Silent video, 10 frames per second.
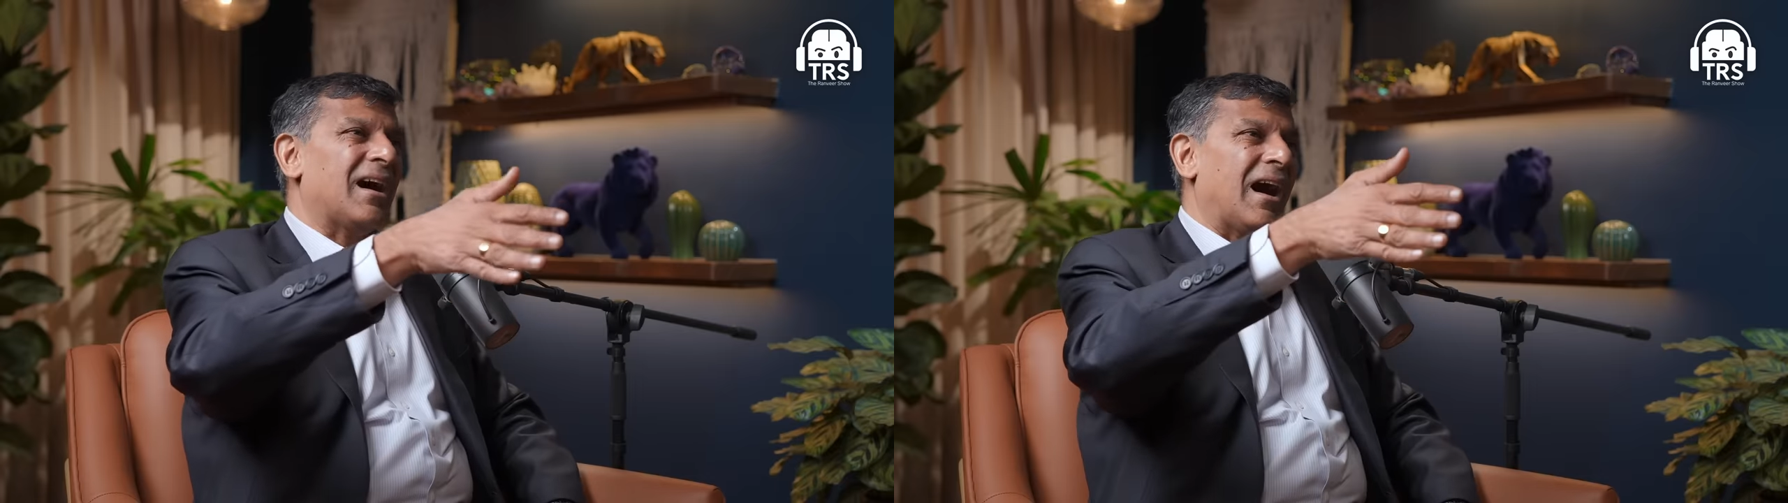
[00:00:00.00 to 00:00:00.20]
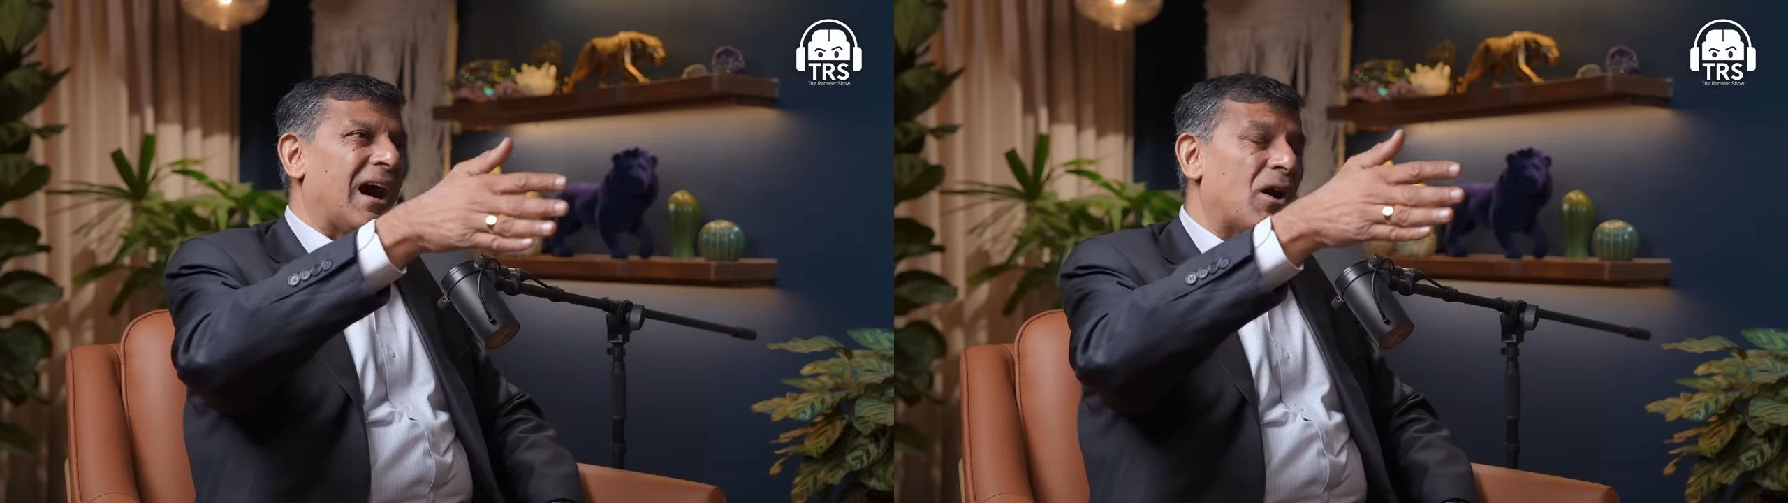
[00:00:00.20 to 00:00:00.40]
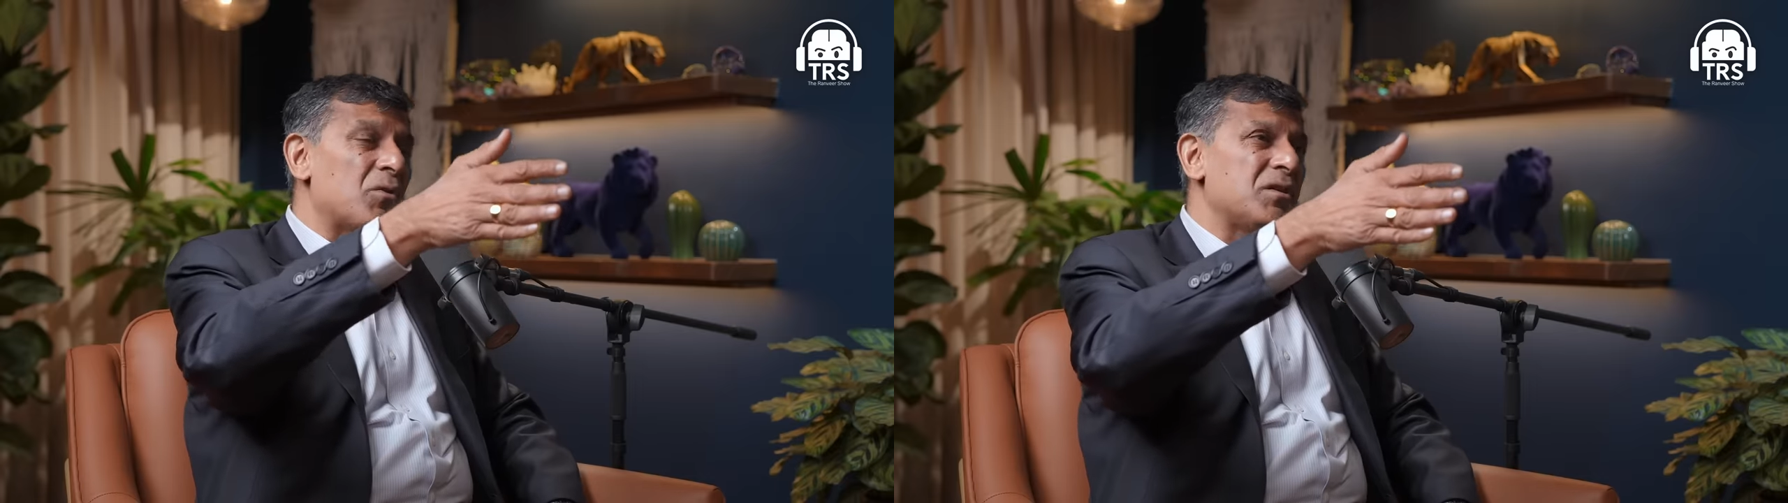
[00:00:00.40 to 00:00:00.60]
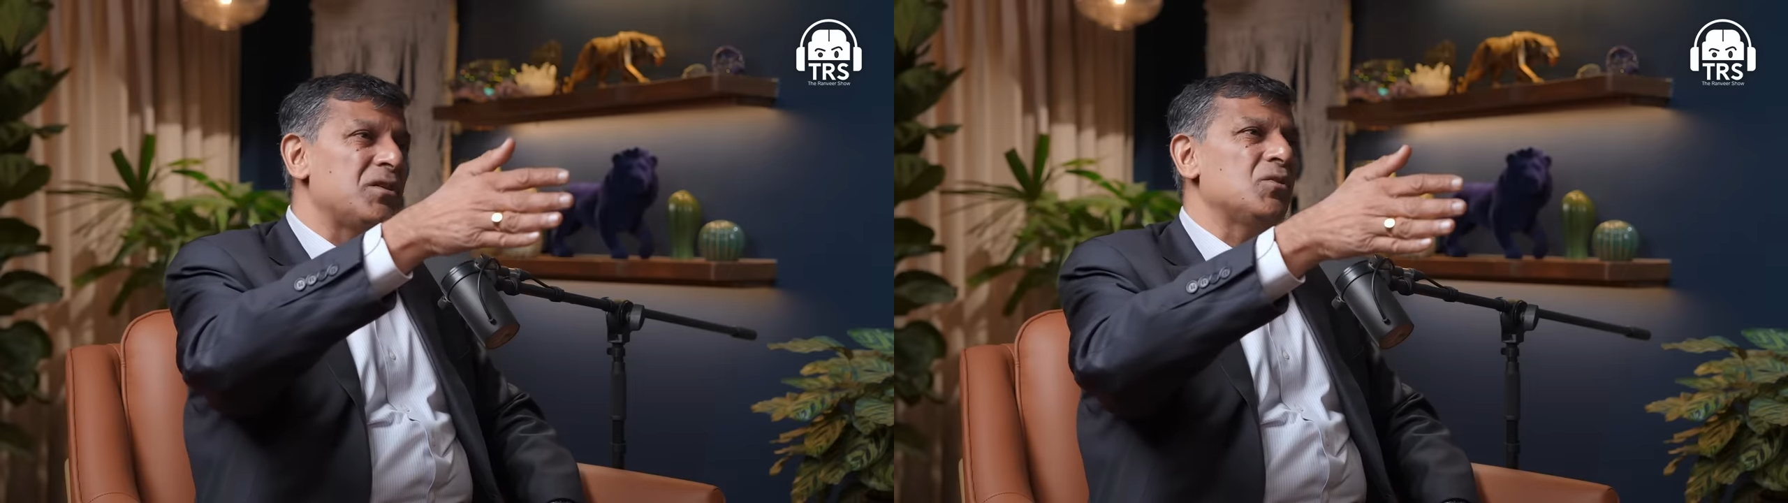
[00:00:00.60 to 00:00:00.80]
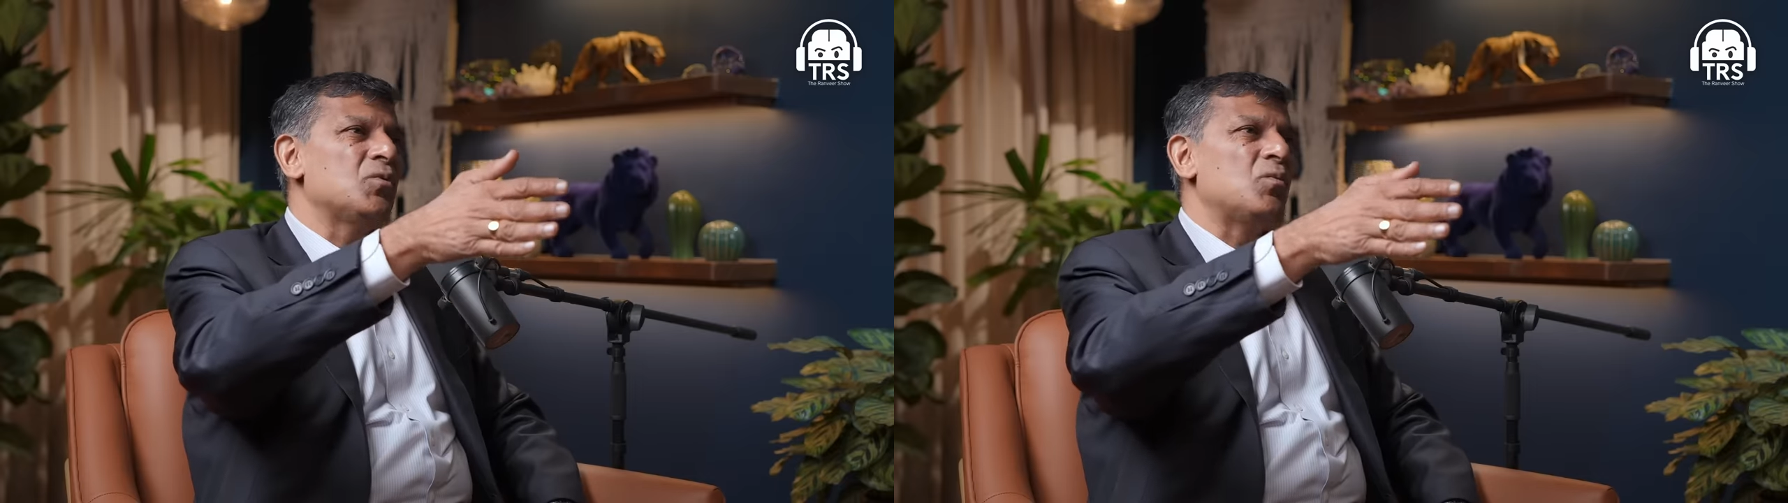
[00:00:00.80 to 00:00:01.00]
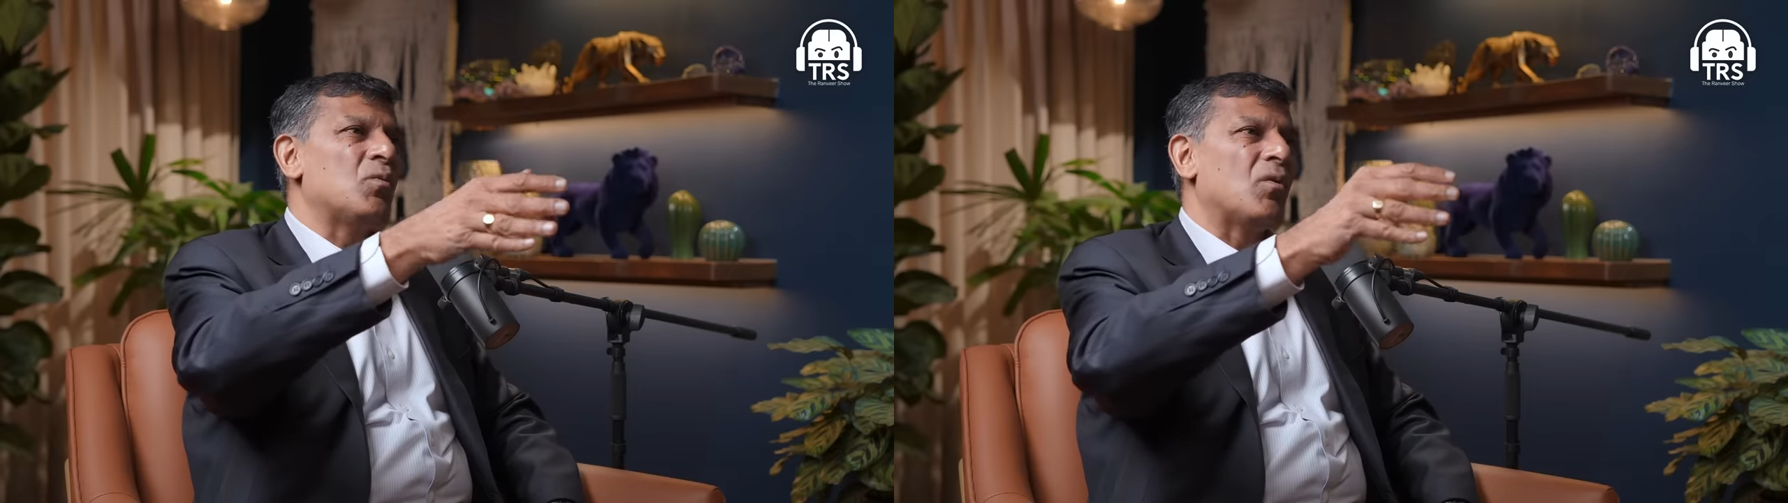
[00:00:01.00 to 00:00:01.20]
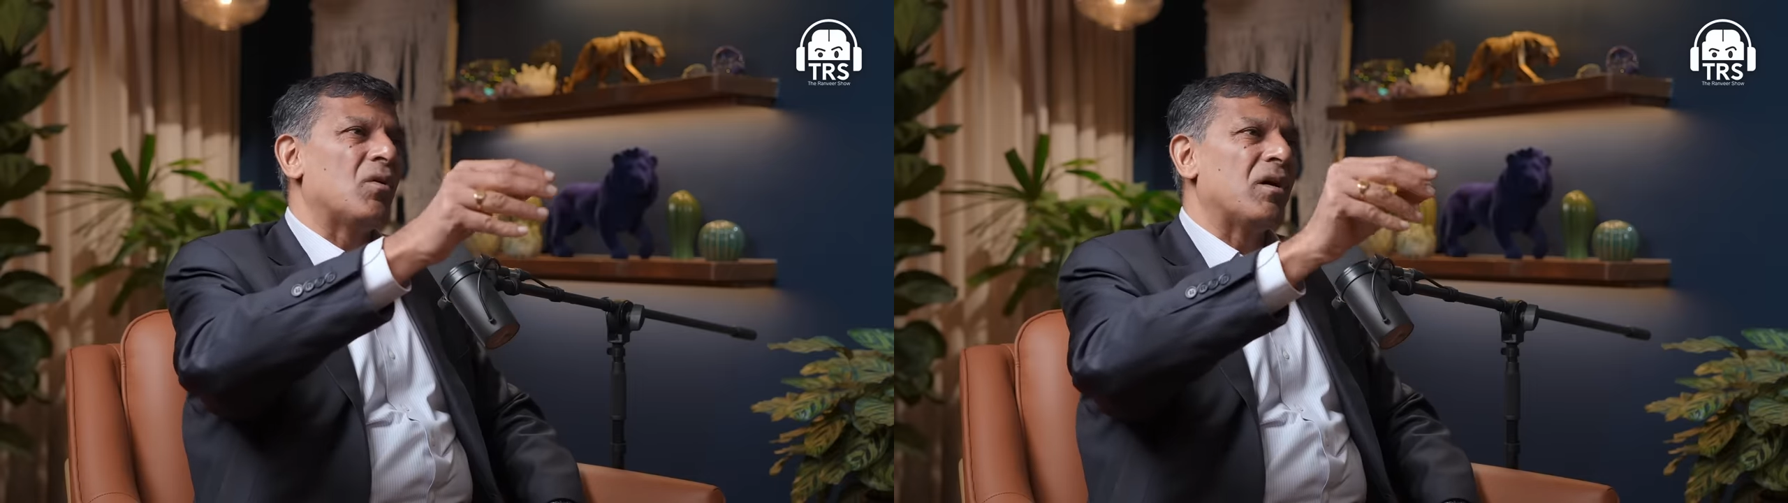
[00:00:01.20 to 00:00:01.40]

How do you